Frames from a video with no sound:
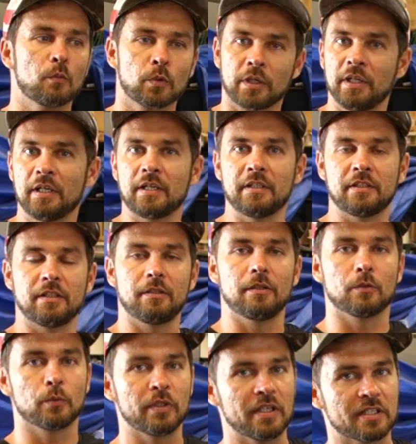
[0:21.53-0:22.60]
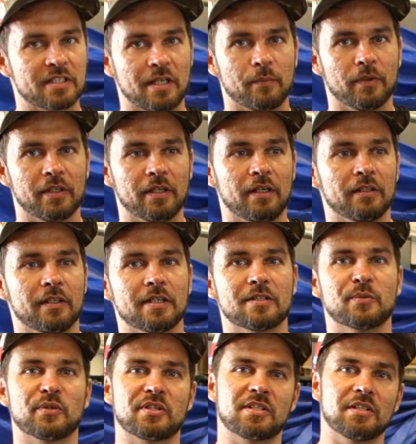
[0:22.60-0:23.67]
we're going to continue reassembling all this.
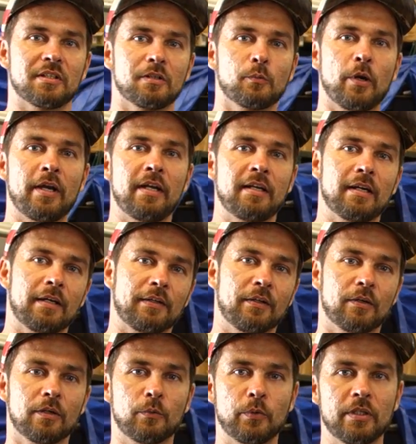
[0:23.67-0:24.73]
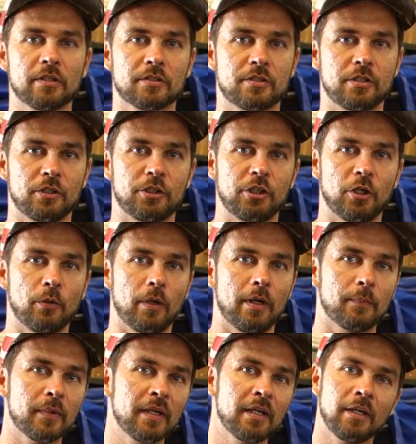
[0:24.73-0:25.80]
We're still waiting on the wheels to show
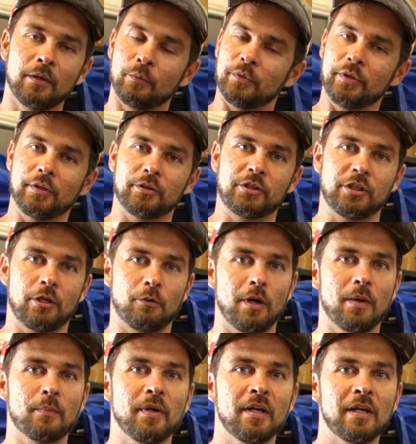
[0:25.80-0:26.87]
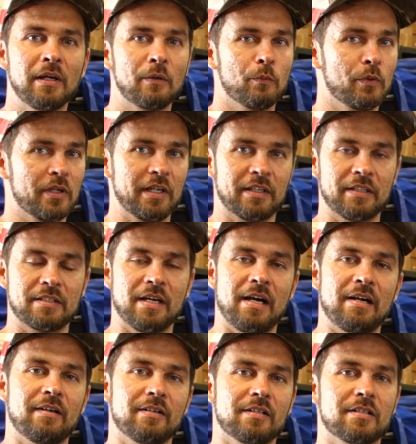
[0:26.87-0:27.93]
up. When those show up, we'll get the
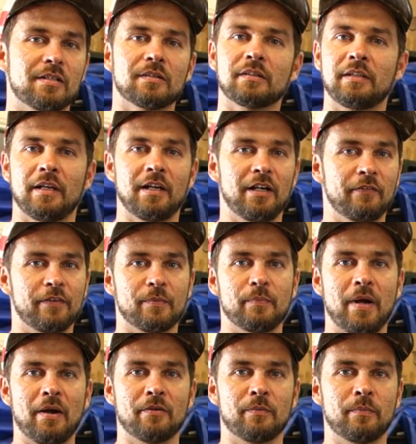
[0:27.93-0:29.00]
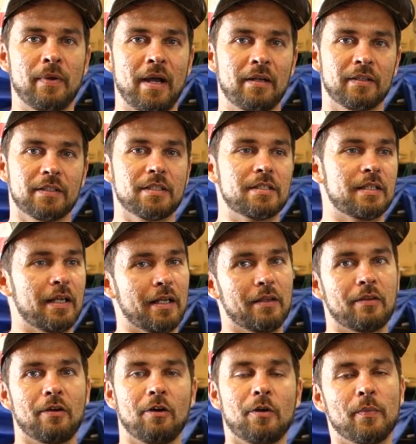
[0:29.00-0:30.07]
tires, get everything mounted and balanced, and
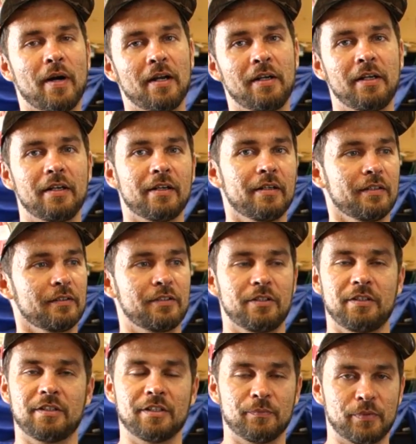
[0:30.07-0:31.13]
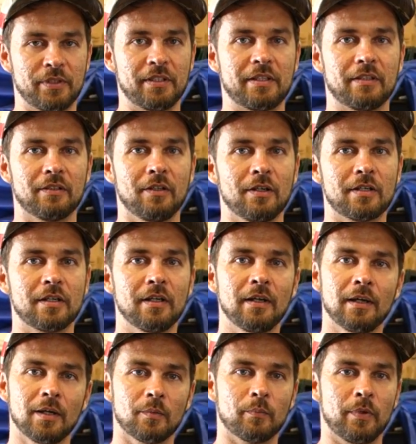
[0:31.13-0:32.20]
throw them on here to complete the look.
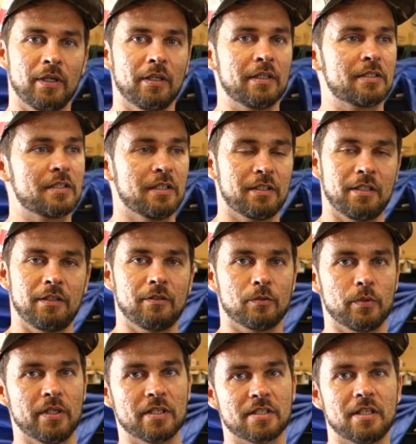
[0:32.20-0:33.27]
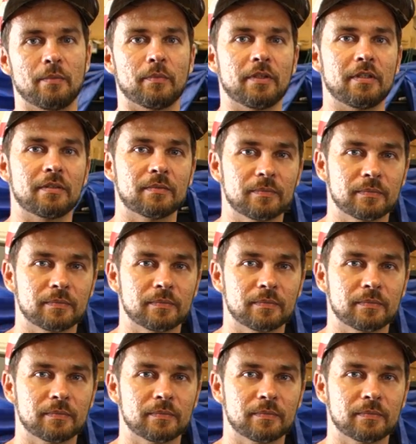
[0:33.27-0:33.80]
But let's continue reassembling.